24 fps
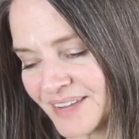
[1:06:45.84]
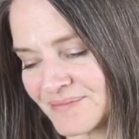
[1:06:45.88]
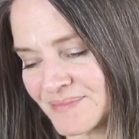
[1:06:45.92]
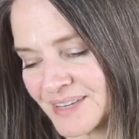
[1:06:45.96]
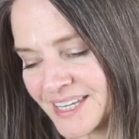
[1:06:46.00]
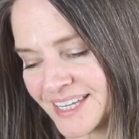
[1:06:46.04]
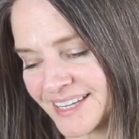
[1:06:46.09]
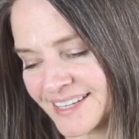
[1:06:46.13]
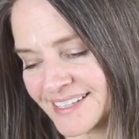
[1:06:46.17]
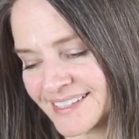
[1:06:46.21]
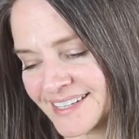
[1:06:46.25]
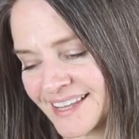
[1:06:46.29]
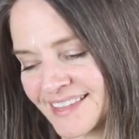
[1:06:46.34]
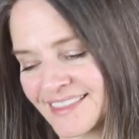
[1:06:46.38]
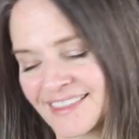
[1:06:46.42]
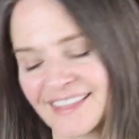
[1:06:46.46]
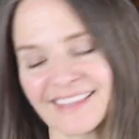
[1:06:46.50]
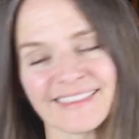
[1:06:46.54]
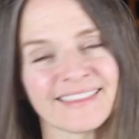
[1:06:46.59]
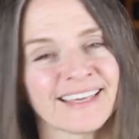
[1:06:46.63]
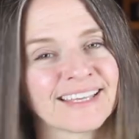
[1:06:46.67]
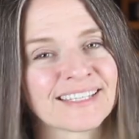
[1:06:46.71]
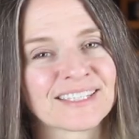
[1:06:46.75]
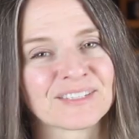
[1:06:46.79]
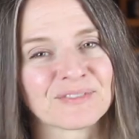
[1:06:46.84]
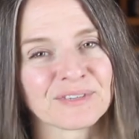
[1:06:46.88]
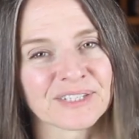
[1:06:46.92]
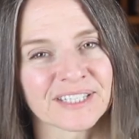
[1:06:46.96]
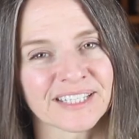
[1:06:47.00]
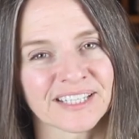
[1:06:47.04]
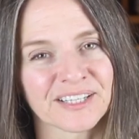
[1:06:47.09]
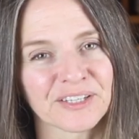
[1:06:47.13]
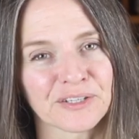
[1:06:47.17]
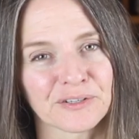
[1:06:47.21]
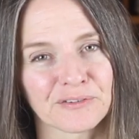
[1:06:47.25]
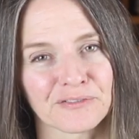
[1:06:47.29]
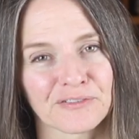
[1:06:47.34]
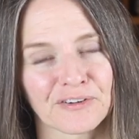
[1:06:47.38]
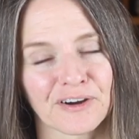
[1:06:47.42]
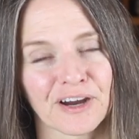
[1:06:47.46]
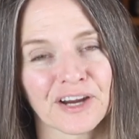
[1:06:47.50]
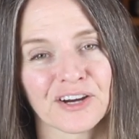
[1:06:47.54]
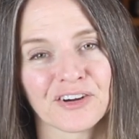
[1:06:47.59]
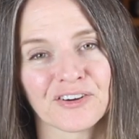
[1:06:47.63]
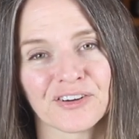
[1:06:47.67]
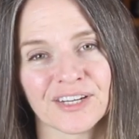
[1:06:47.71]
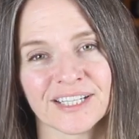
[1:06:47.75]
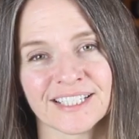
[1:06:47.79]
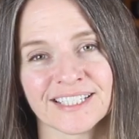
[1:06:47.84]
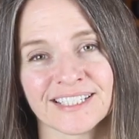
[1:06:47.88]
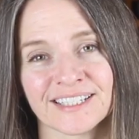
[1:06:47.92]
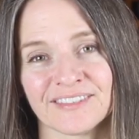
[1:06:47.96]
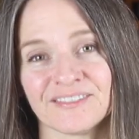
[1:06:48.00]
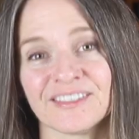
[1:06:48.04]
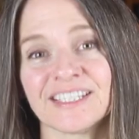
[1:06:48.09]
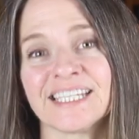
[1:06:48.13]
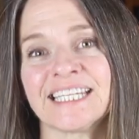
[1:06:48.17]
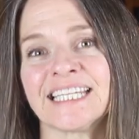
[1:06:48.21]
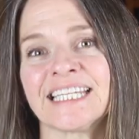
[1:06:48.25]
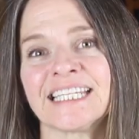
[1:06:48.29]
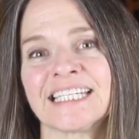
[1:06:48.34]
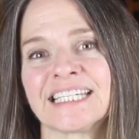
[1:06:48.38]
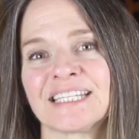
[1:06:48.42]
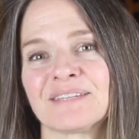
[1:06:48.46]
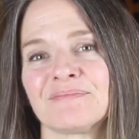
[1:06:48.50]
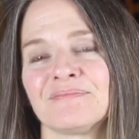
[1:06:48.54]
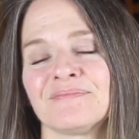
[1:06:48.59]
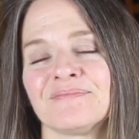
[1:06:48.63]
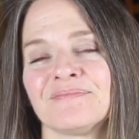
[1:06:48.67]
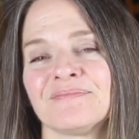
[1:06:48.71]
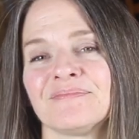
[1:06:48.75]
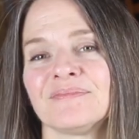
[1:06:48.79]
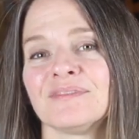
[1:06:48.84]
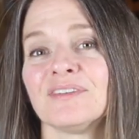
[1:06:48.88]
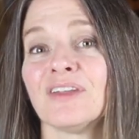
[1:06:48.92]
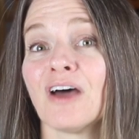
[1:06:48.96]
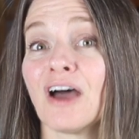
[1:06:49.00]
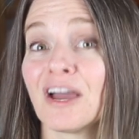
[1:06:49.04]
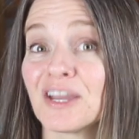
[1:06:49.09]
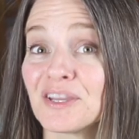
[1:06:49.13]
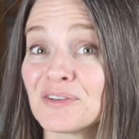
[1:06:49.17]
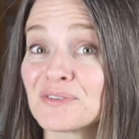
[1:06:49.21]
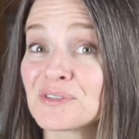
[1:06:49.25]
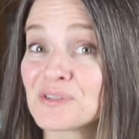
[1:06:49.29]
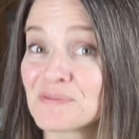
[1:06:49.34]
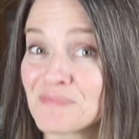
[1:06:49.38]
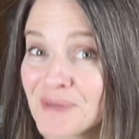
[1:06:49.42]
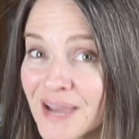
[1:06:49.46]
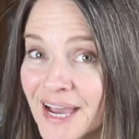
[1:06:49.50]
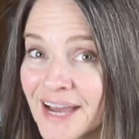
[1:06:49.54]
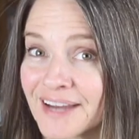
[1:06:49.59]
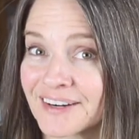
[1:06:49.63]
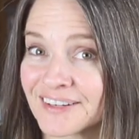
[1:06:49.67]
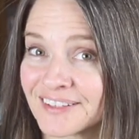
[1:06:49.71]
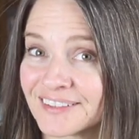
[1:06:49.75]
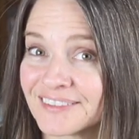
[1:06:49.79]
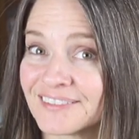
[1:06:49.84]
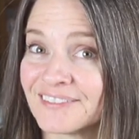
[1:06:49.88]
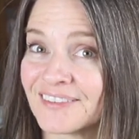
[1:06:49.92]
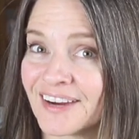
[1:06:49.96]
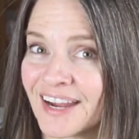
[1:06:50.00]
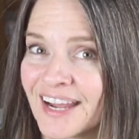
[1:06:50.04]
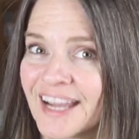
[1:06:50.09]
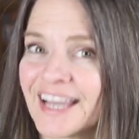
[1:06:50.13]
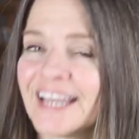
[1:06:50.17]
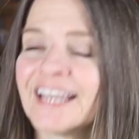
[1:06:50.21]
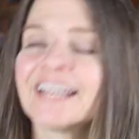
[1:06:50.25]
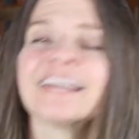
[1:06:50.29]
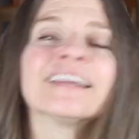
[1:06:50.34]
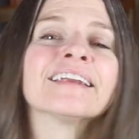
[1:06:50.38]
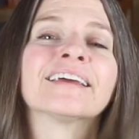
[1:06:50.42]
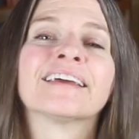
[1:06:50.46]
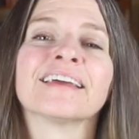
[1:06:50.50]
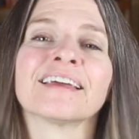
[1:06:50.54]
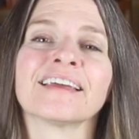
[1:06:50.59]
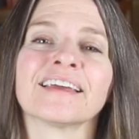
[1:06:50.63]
Because I think that's really good for our creativity to not use a pattern, right?